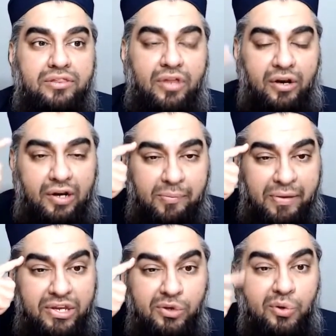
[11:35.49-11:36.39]
that are going to
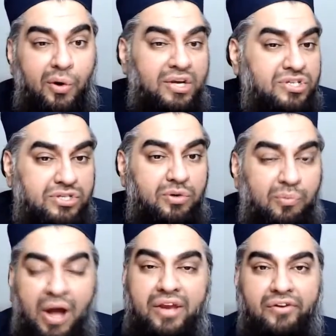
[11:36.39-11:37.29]
make you question
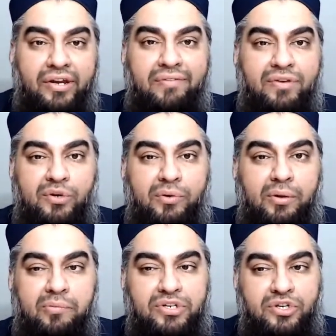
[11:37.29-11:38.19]
why you're even
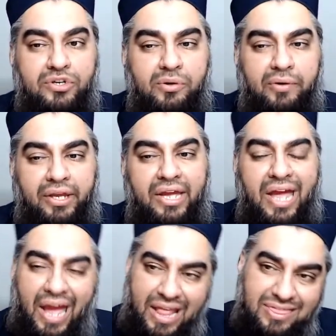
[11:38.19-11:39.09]
doing what you're doing.
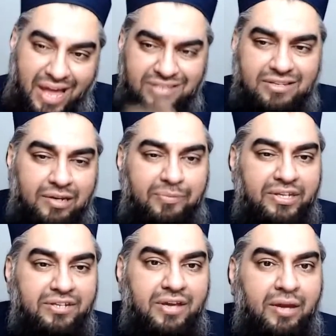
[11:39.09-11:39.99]
And that's going to be
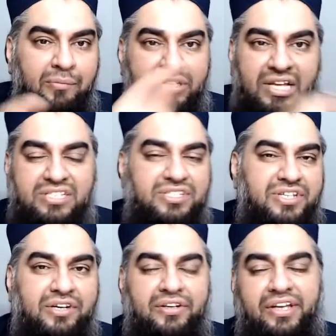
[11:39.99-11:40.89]
the time where that
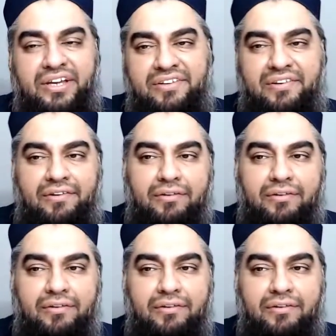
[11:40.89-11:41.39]
sincerity kicks in.